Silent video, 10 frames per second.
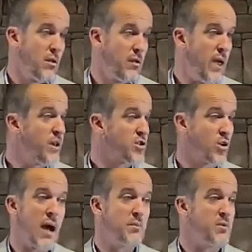They
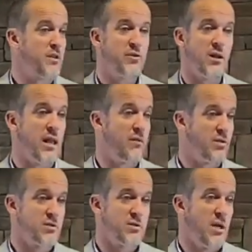ascribe different
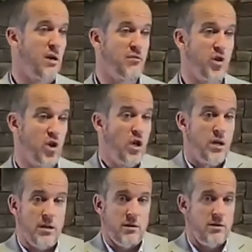levels of
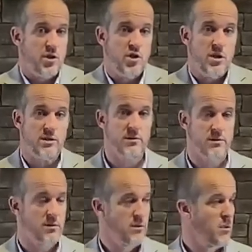good to
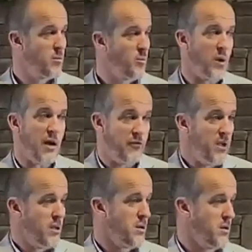Jesus
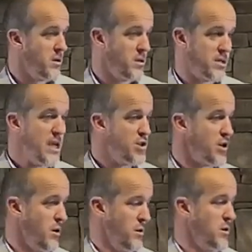prophet,
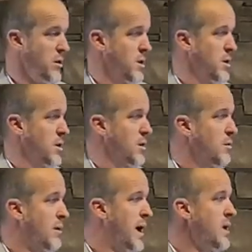teacher,
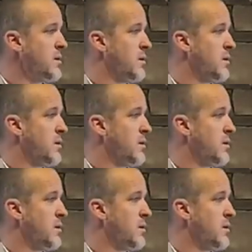right?